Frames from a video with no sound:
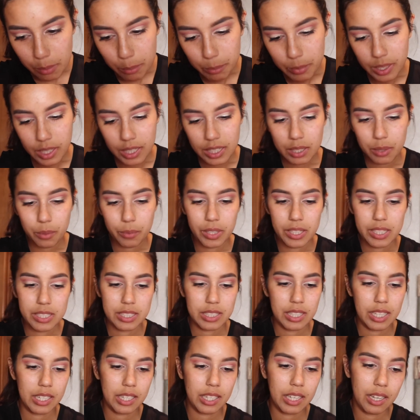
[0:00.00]
But
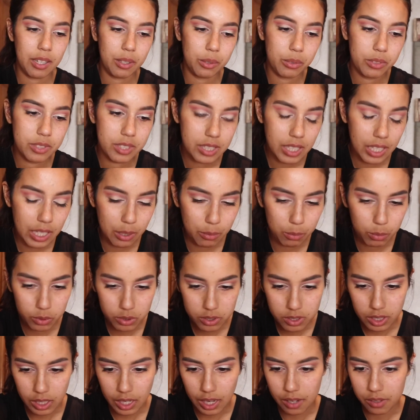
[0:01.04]
anyways, like I was
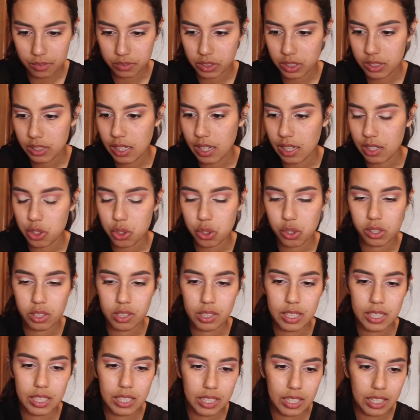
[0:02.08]
able to have her
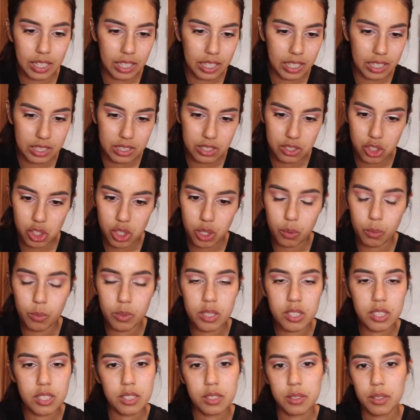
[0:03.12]
naturally, and she
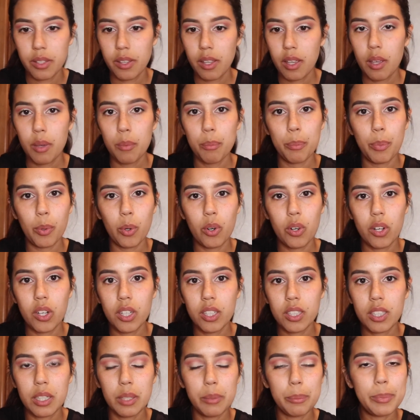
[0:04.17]
was
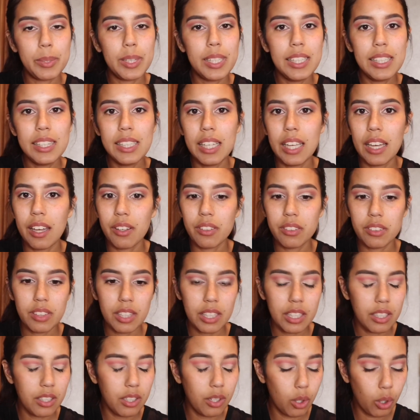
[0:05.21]
born completely
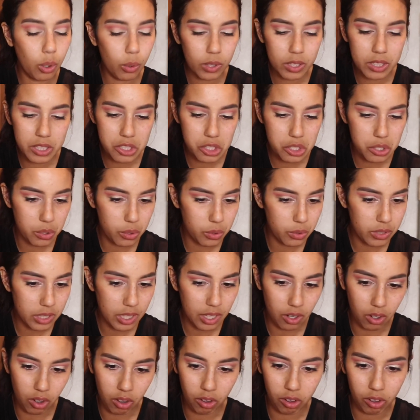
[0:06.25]
healthy, no issues
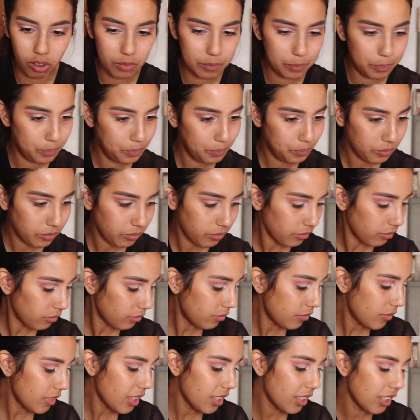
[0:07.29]
at all.
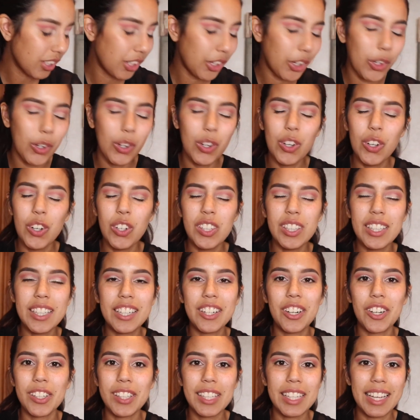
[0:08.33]
Curly
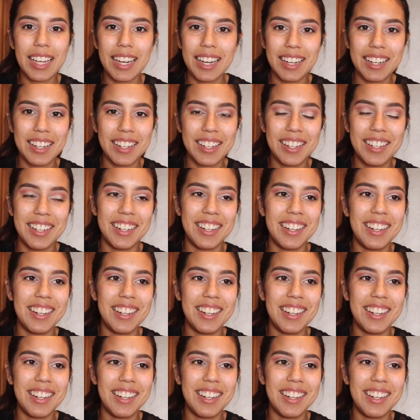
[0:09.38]
hair.